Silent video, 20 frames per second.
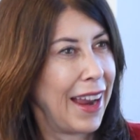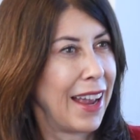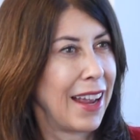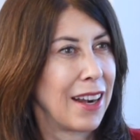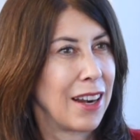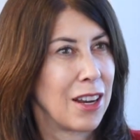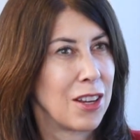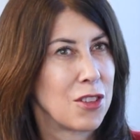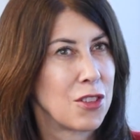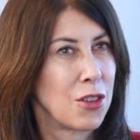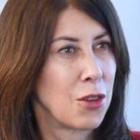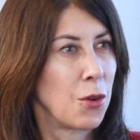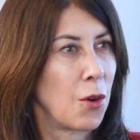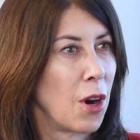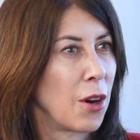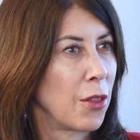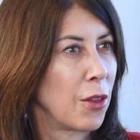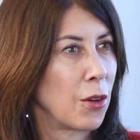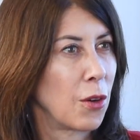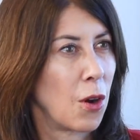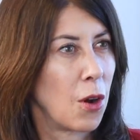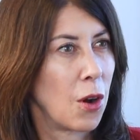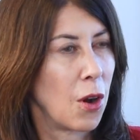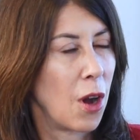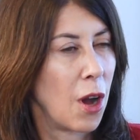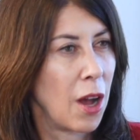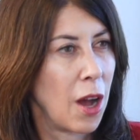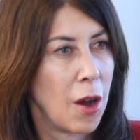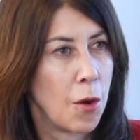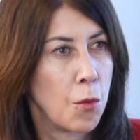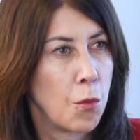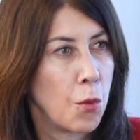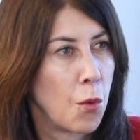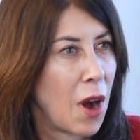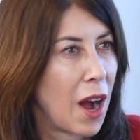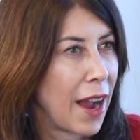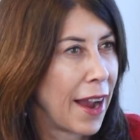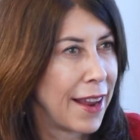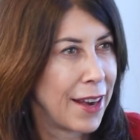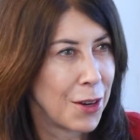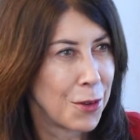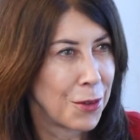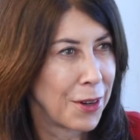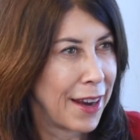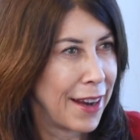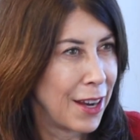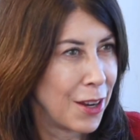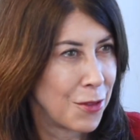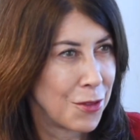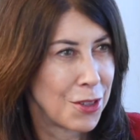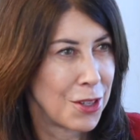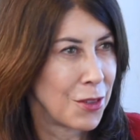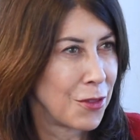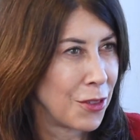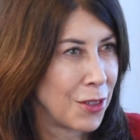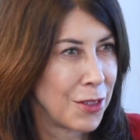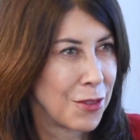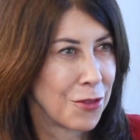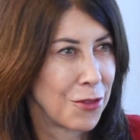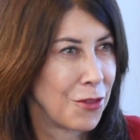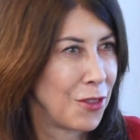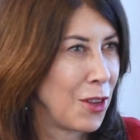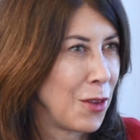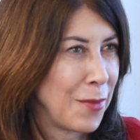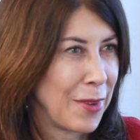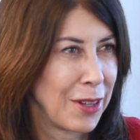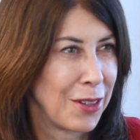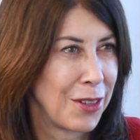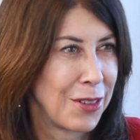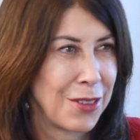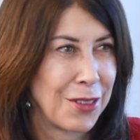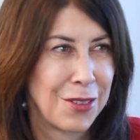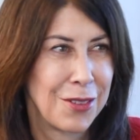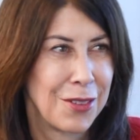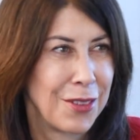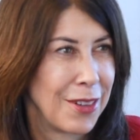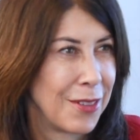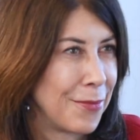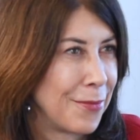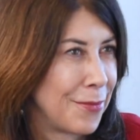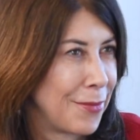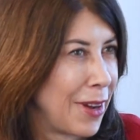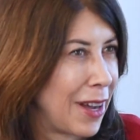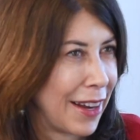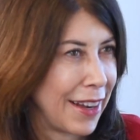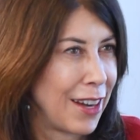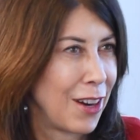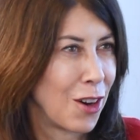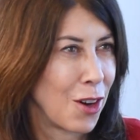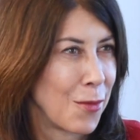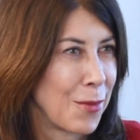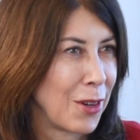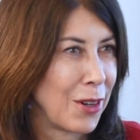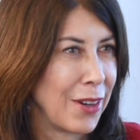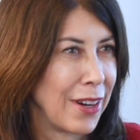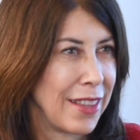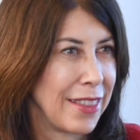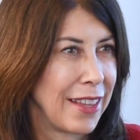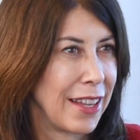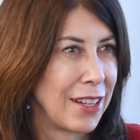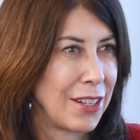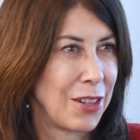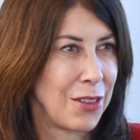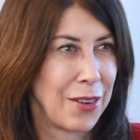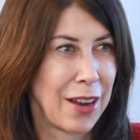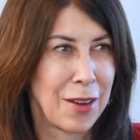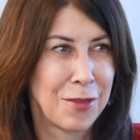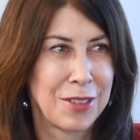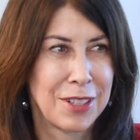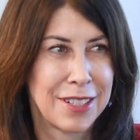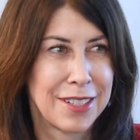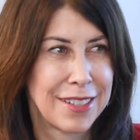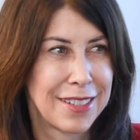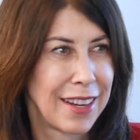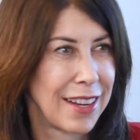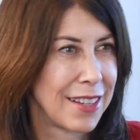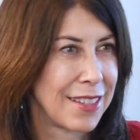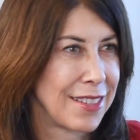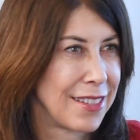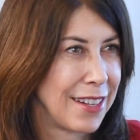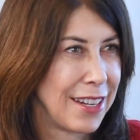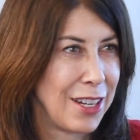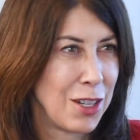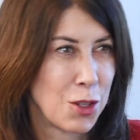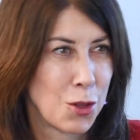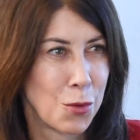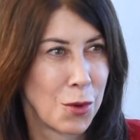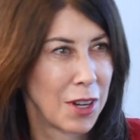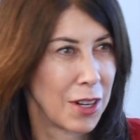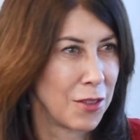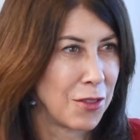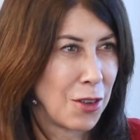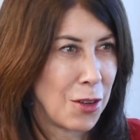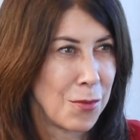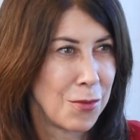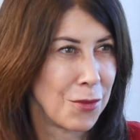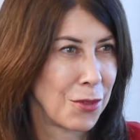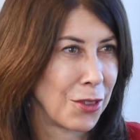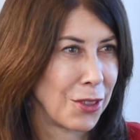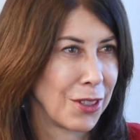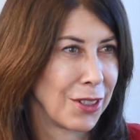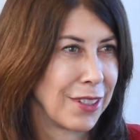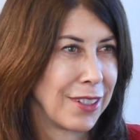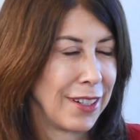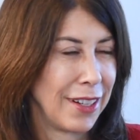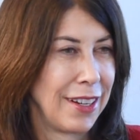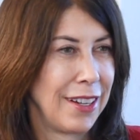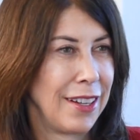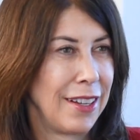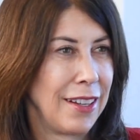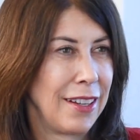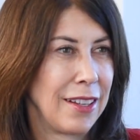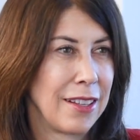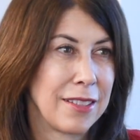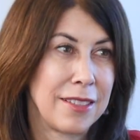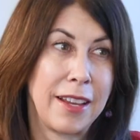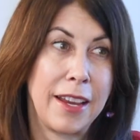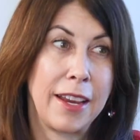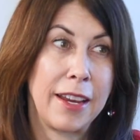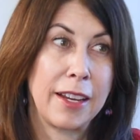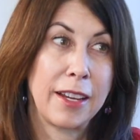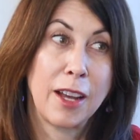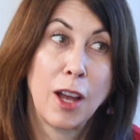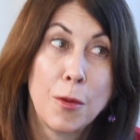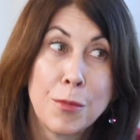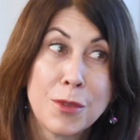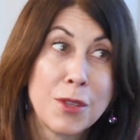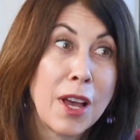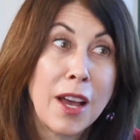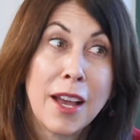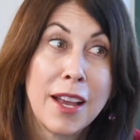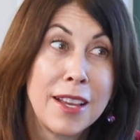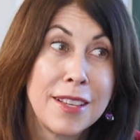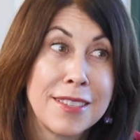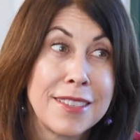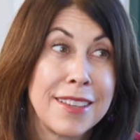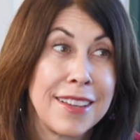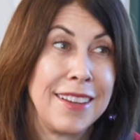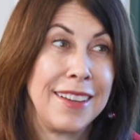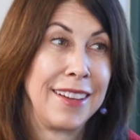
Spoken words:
And so are there a wide array of different female body armor? And then do you have to test each one of them for, say, cup size?